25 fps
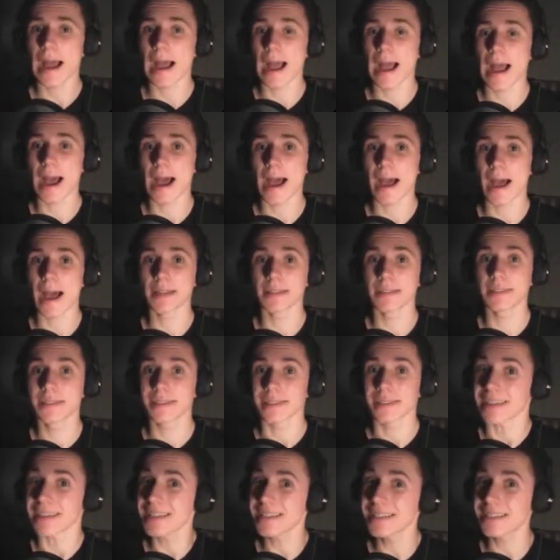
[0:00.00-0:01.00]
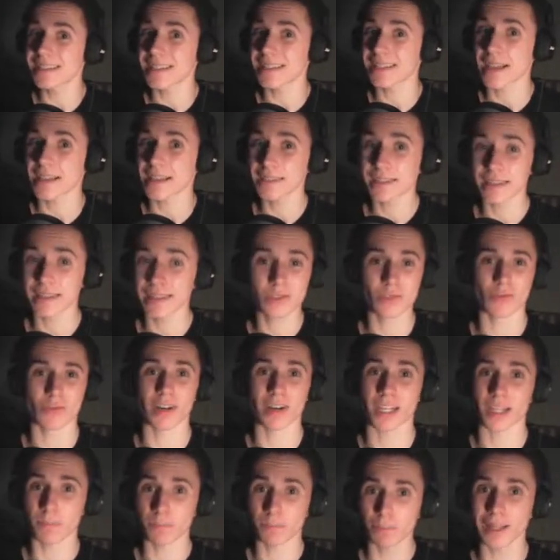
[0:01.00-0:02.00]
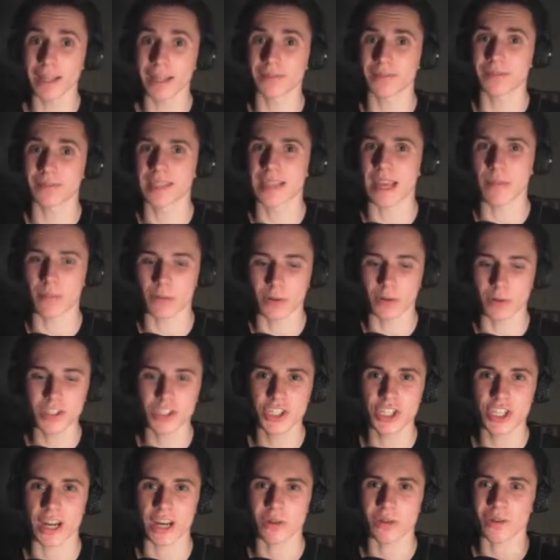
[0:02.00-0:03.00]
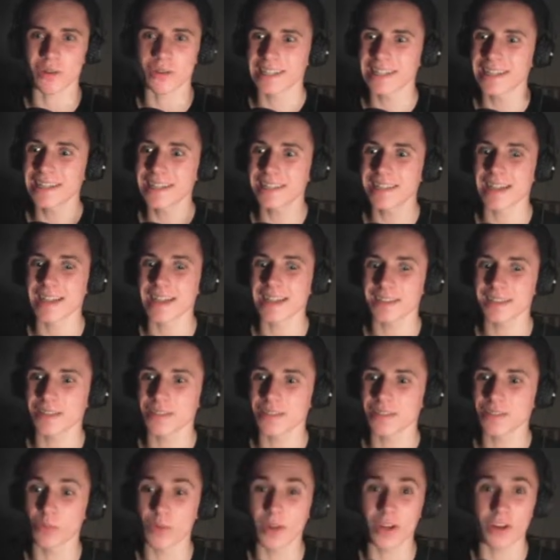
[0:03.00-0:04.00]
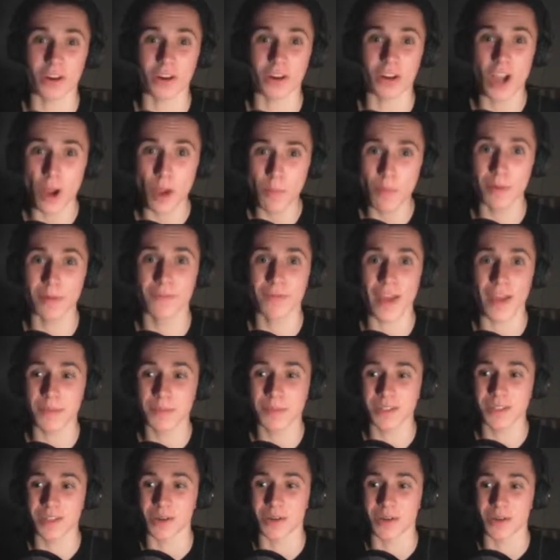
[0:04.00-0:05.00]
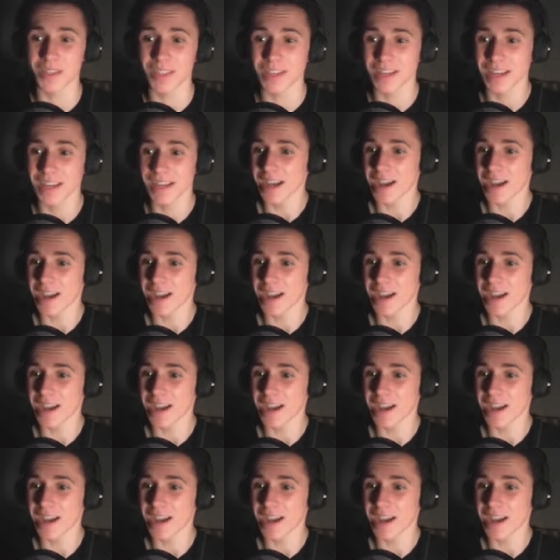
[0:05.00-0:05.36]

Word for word: and he says he's already played this game on his channel and he says that we are a couple of episodes